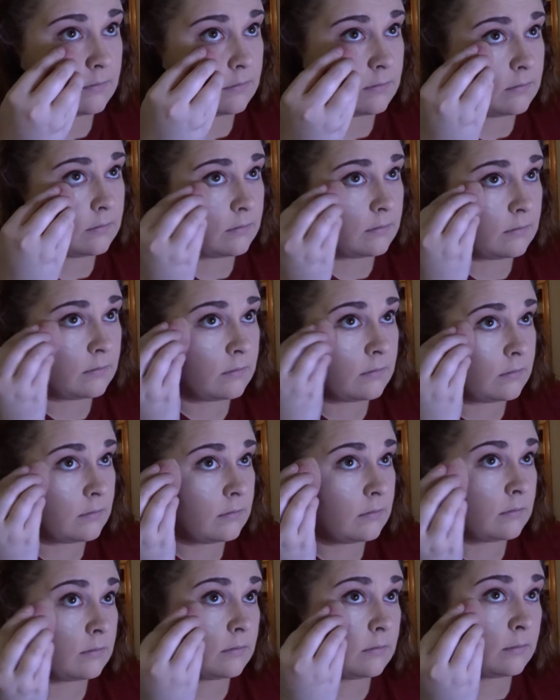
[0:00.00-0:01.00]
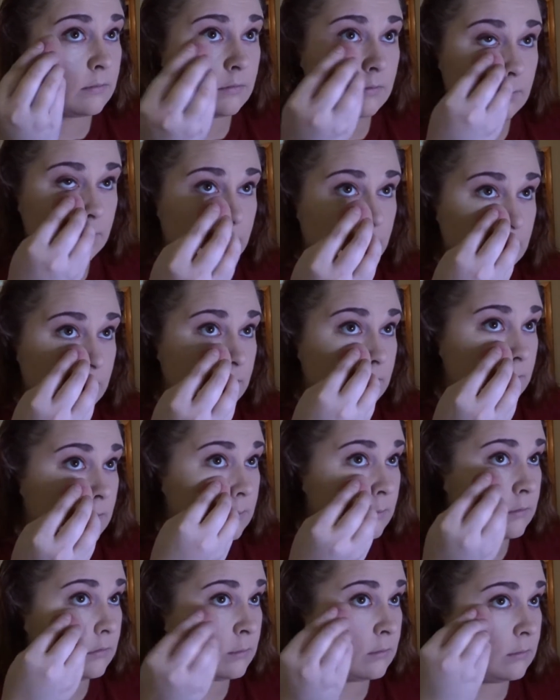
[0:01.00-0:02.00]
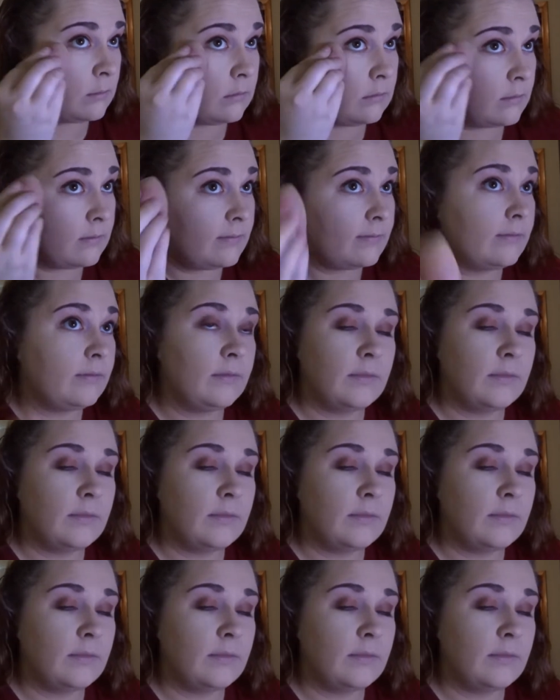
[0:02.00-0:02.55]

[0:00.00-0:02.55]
(no one is talking)